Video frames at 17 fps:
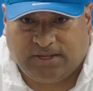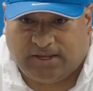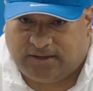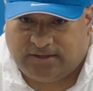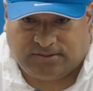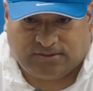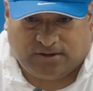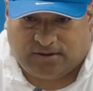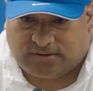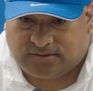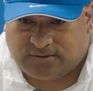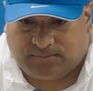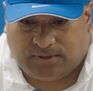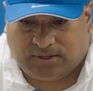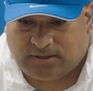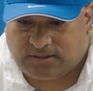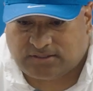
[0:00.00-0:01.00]
Yeah, he's
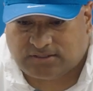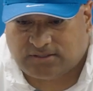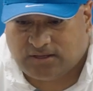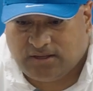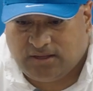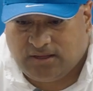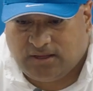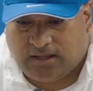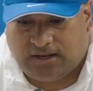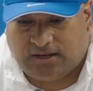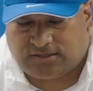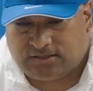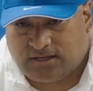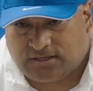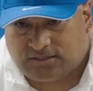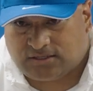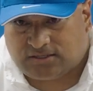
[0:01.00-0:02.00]
awesome. And it's
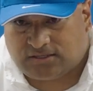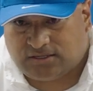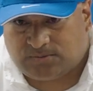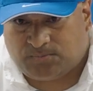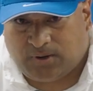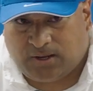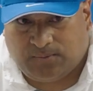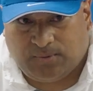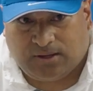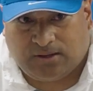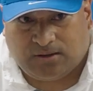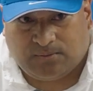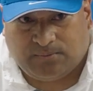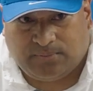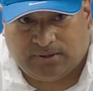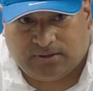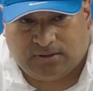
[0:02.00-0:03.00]
not just his playmaking
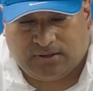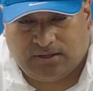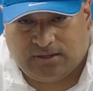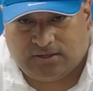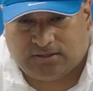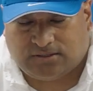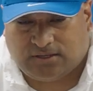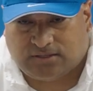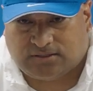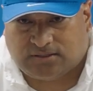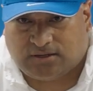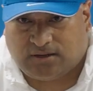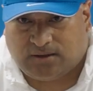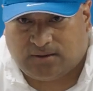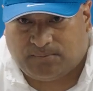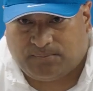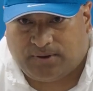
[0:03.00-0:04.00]
ability, his
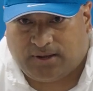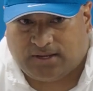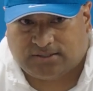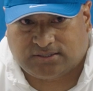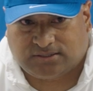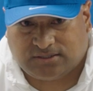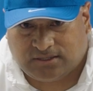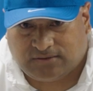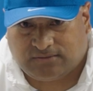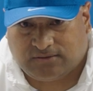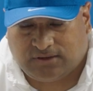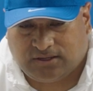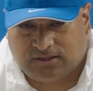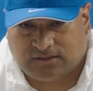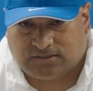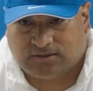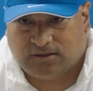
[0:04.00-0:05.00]

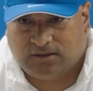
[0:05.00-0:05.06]
positivity,